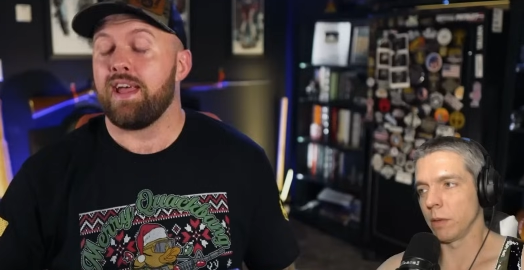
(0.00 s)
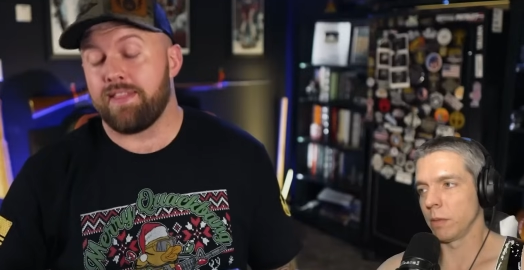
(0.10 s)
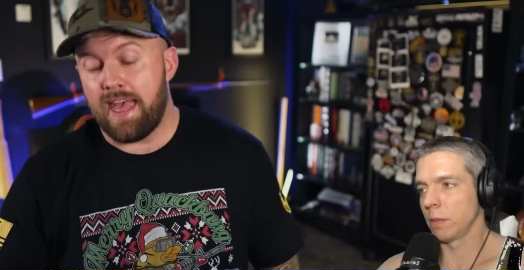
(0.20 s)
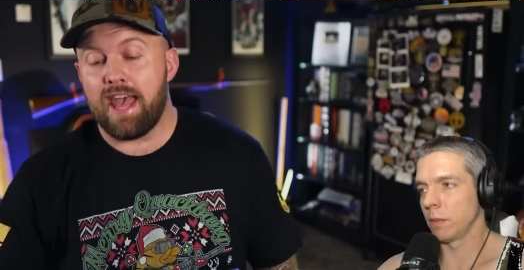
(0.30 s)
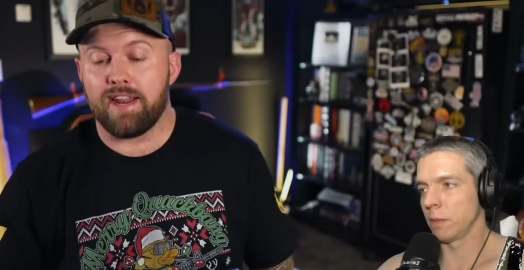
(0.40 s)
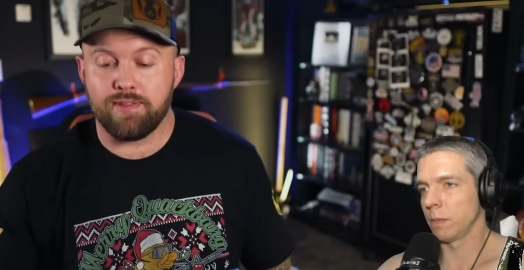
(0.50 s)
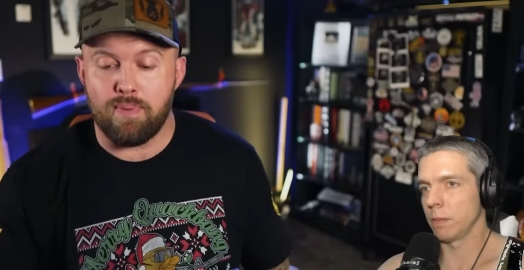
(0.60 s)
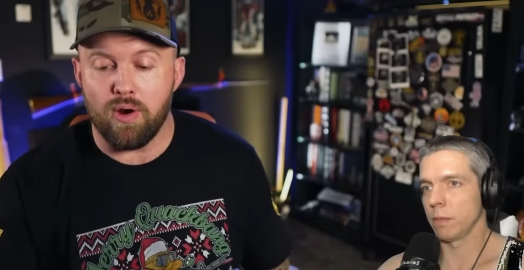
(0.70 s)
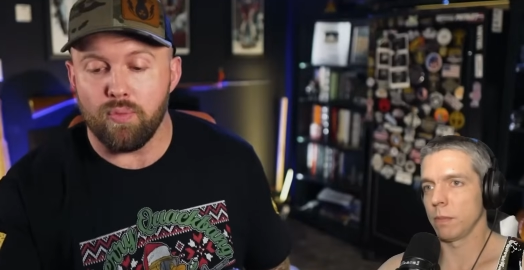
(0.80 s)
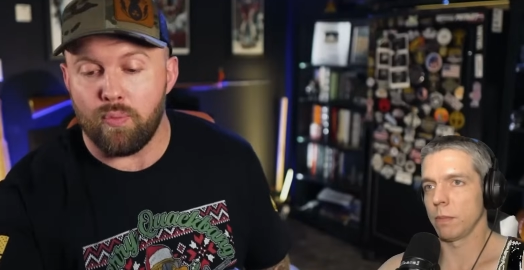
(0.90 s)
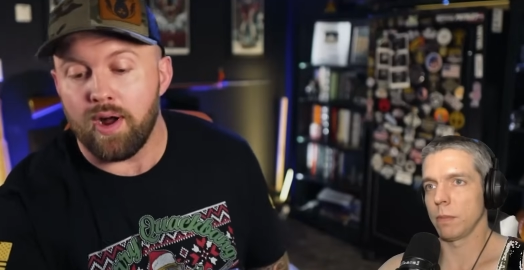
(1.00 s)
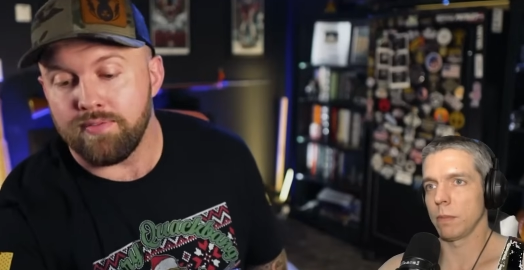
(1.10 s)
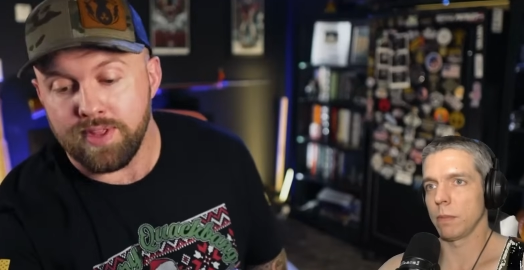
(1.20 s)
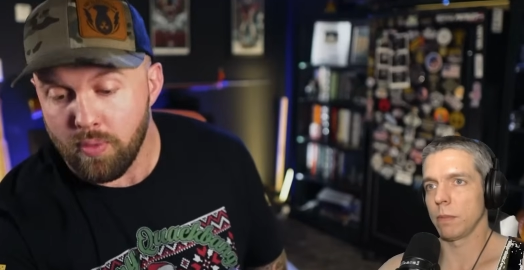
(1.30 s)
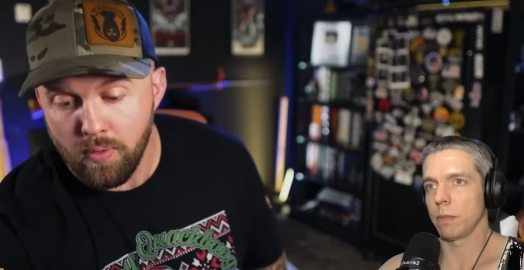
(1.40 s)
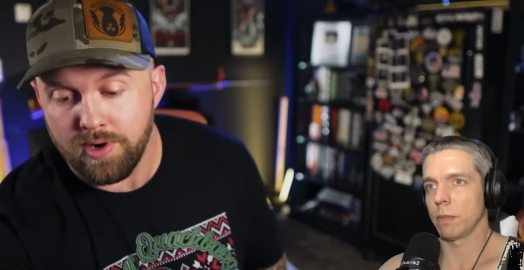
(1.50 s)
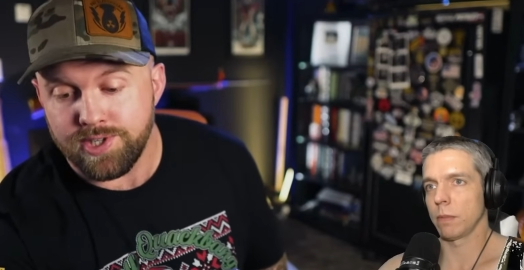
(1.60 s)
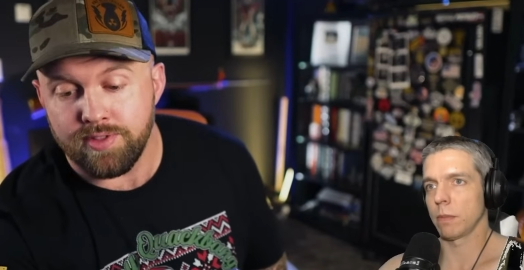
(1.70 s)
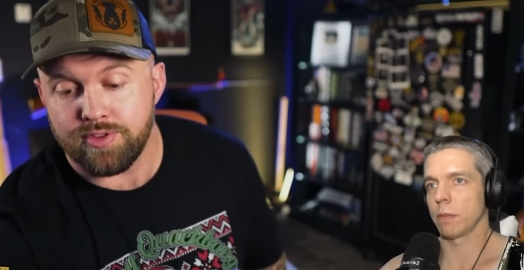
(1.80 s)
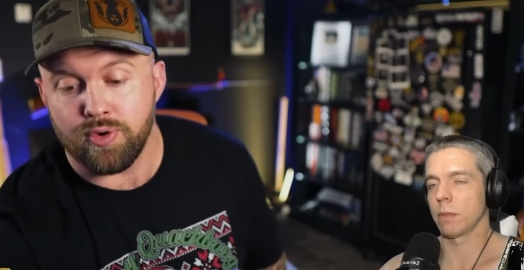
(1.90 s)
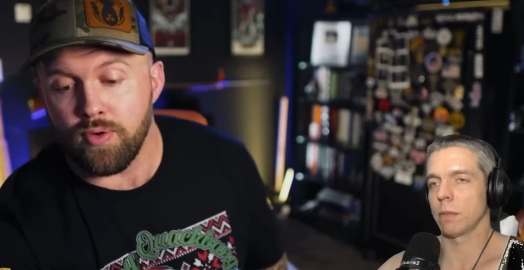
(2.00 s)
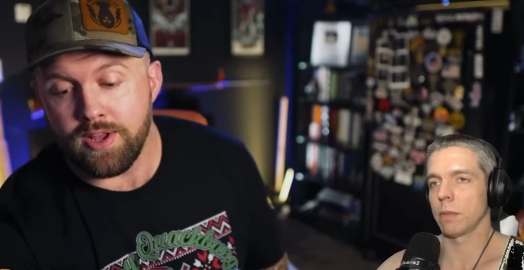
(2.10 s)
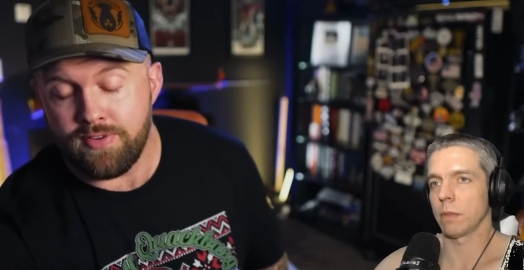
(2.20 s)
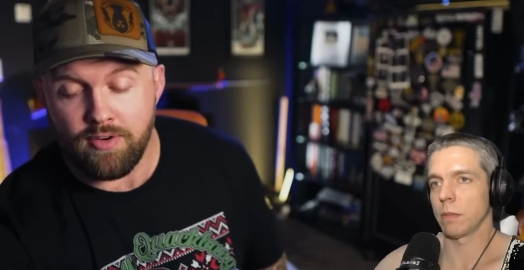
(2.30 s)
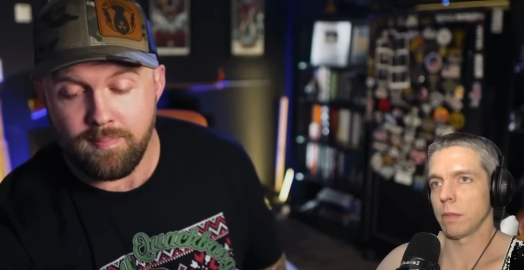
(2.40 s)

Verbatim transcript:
Speaker 1: and that is part one of the origin story of how